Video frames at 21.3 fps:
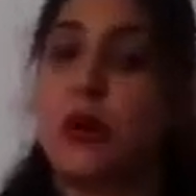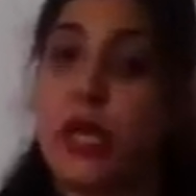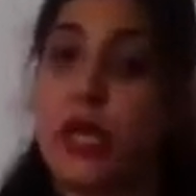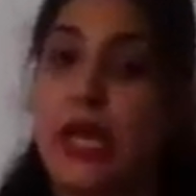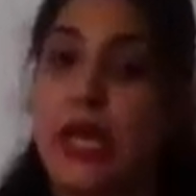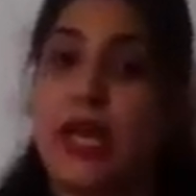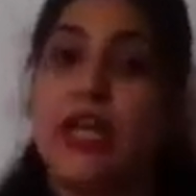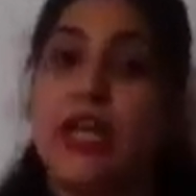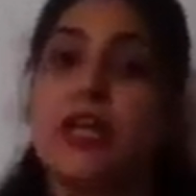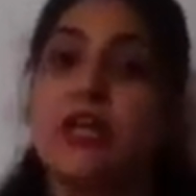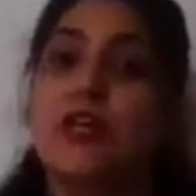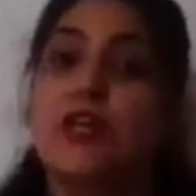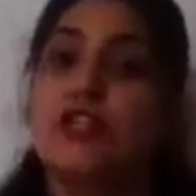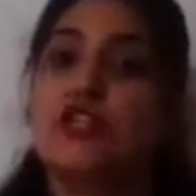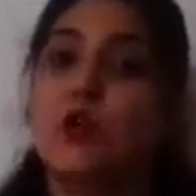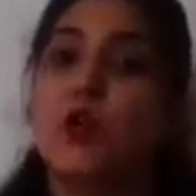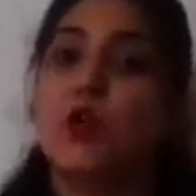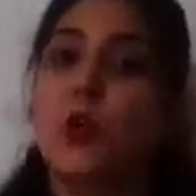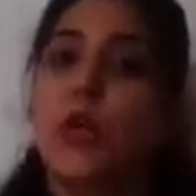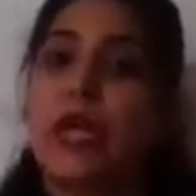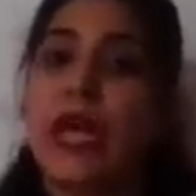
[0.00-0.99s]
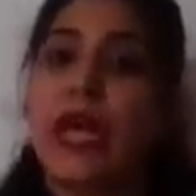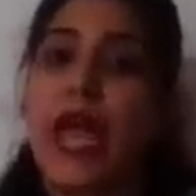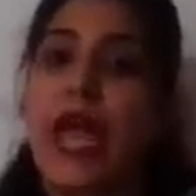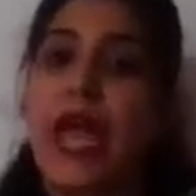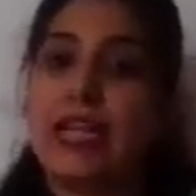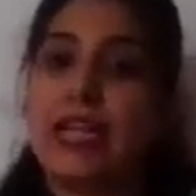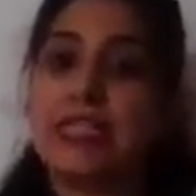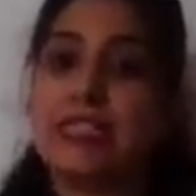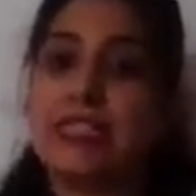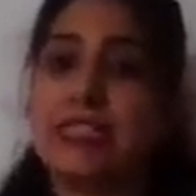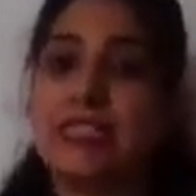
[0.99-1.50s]
Okay, so quick
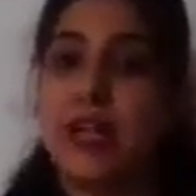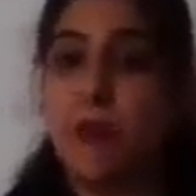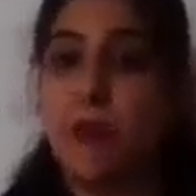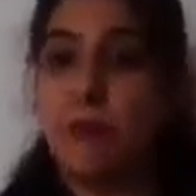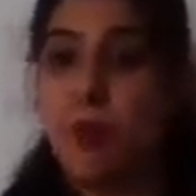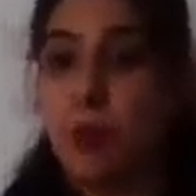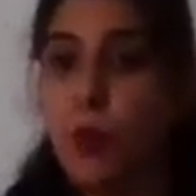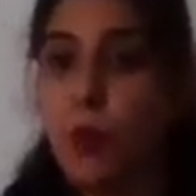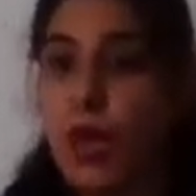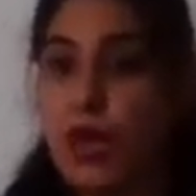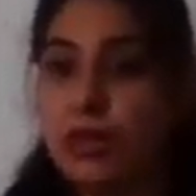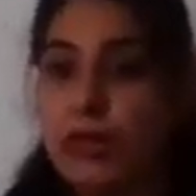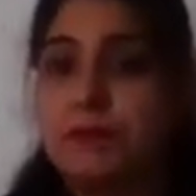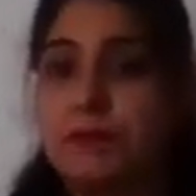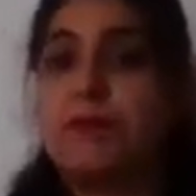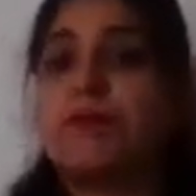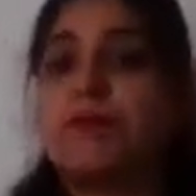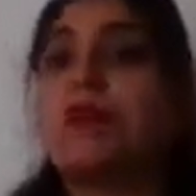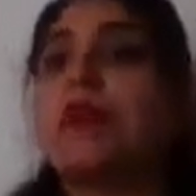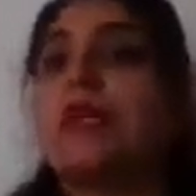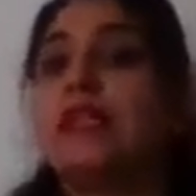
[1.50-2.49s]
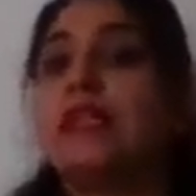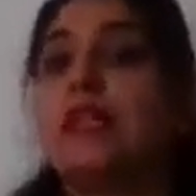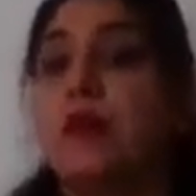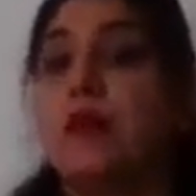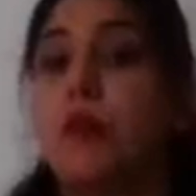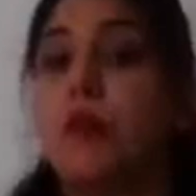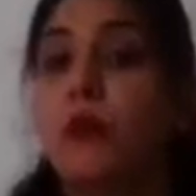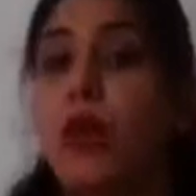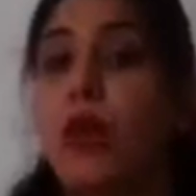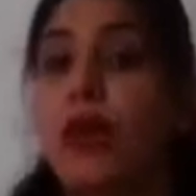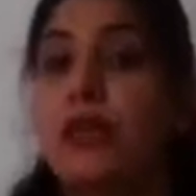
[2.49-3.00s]
hacks. Number
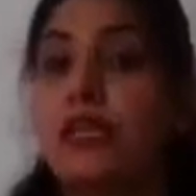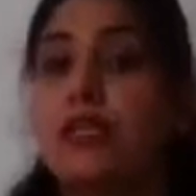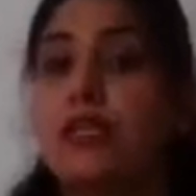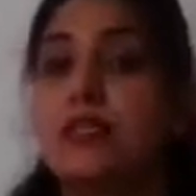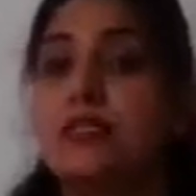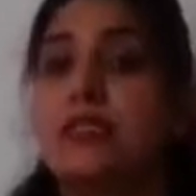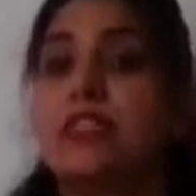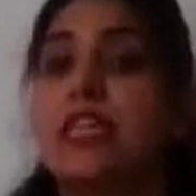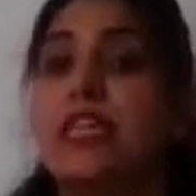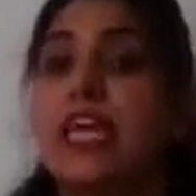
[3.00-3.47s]
one is